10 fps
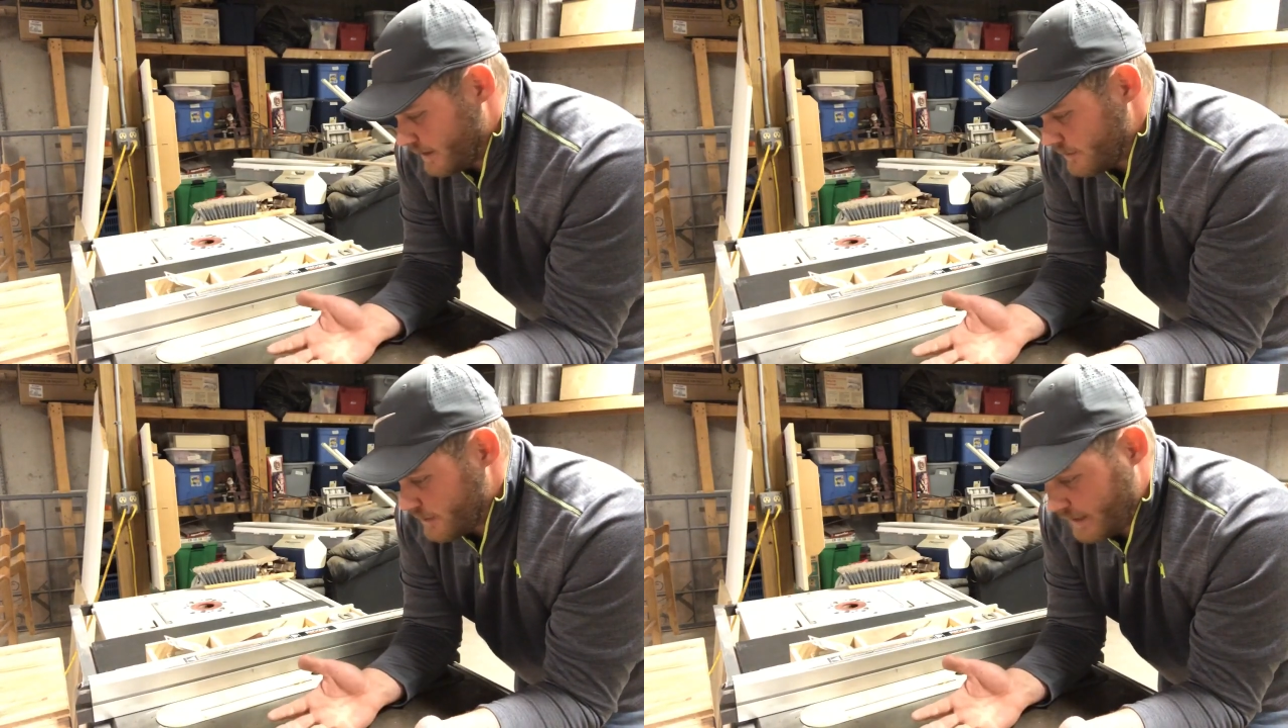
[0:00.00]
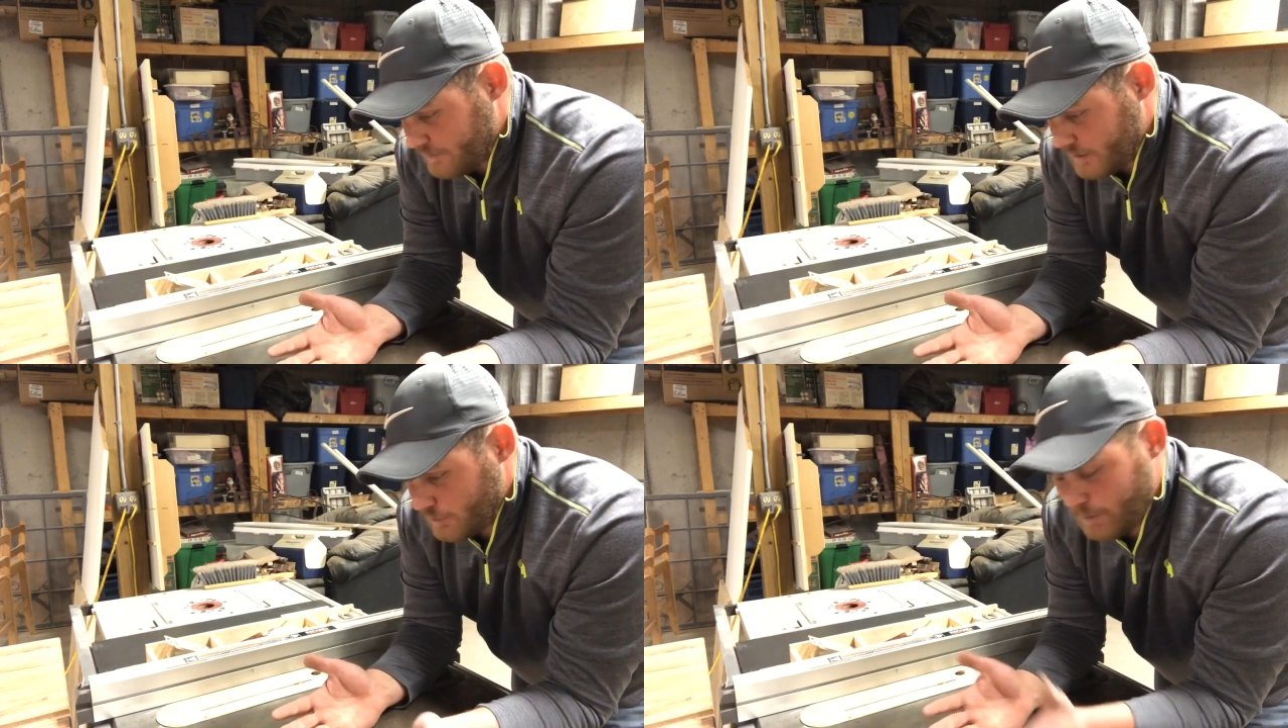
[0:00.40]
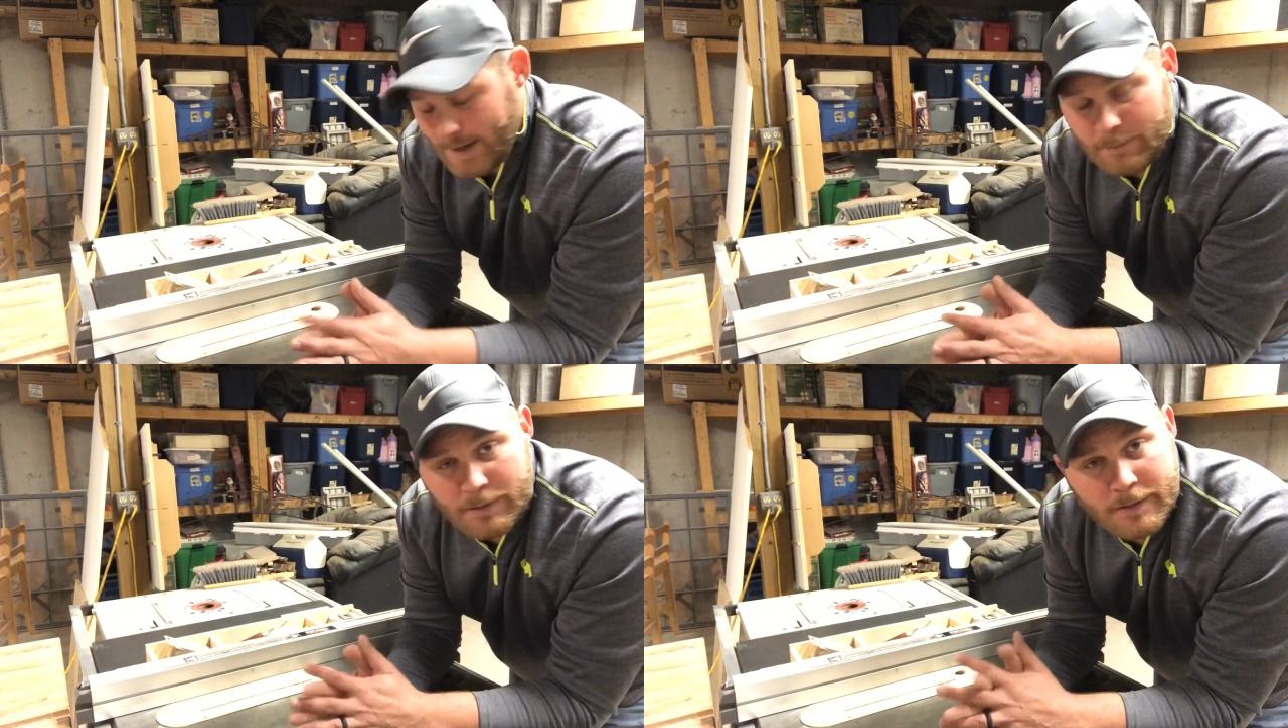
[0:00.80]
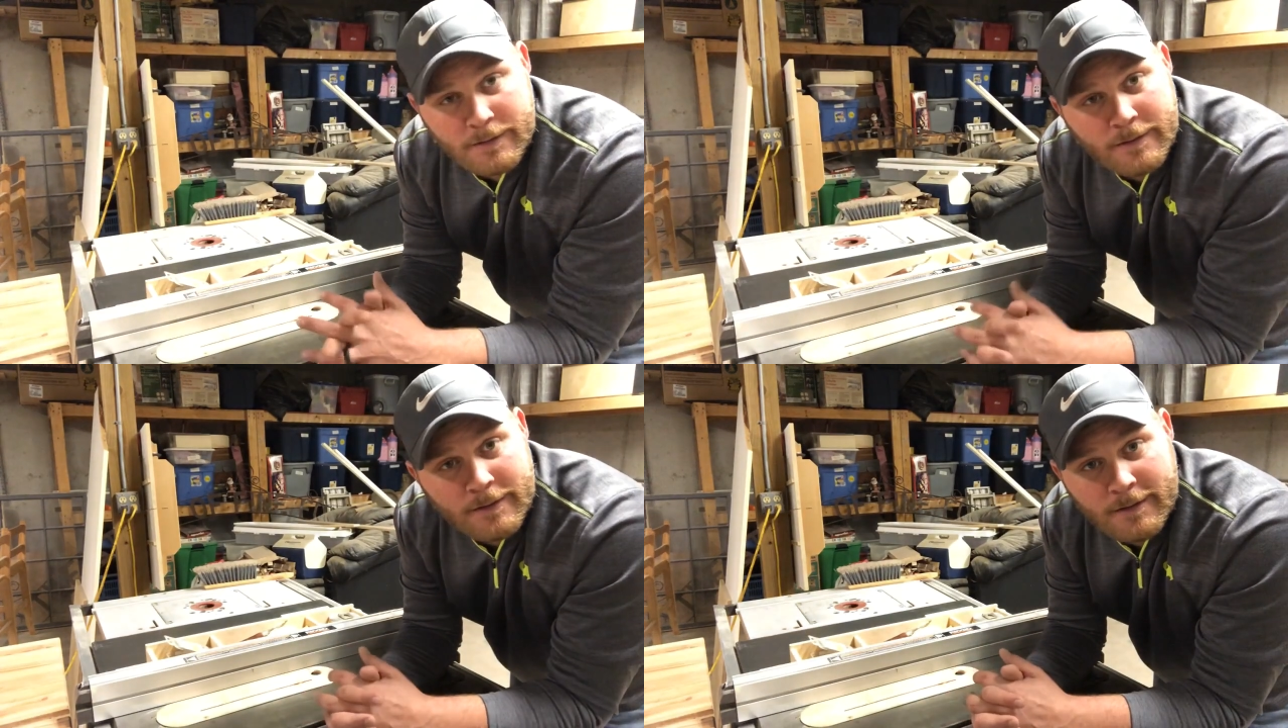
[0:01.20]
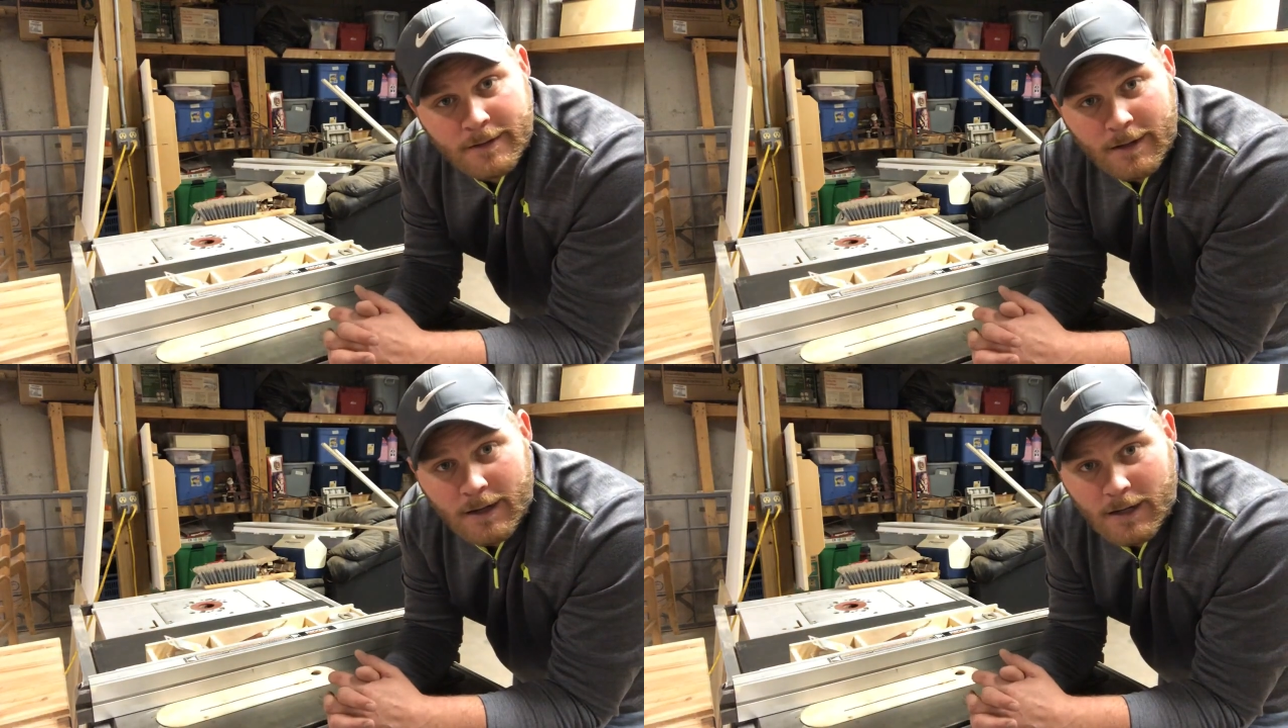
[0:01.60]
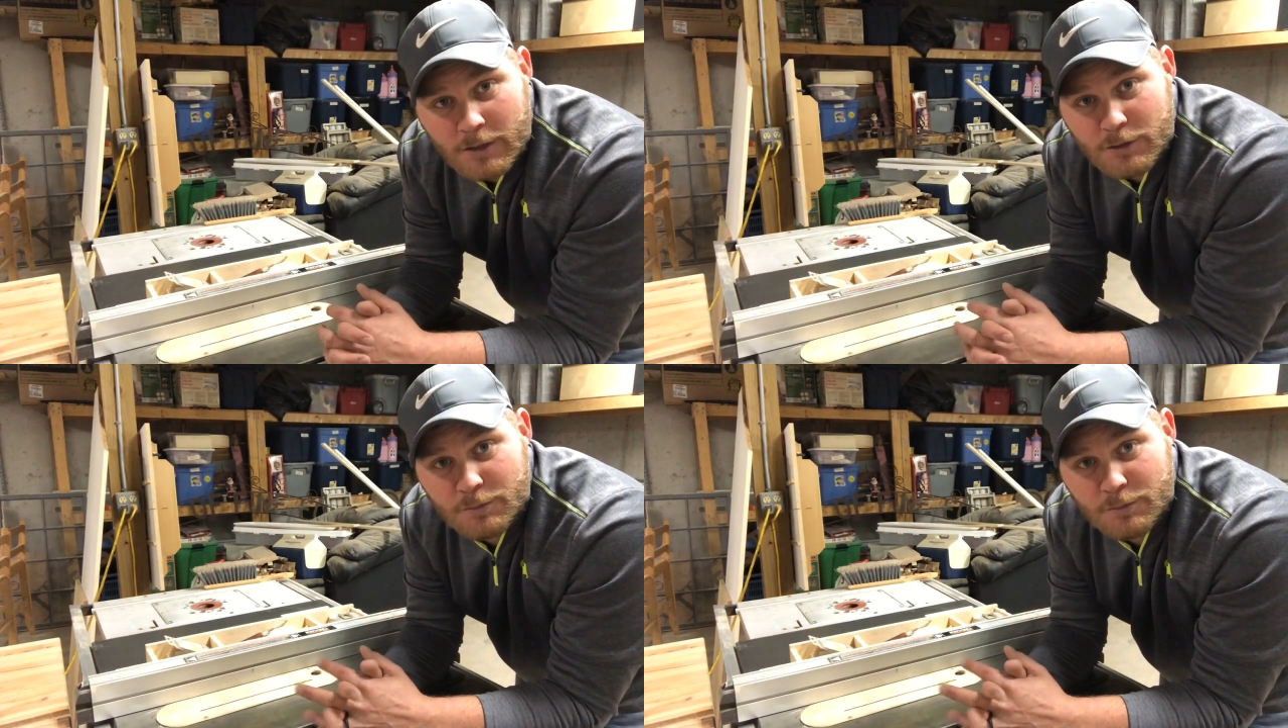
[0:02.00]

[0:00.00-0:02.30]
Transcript: of other safety crap. You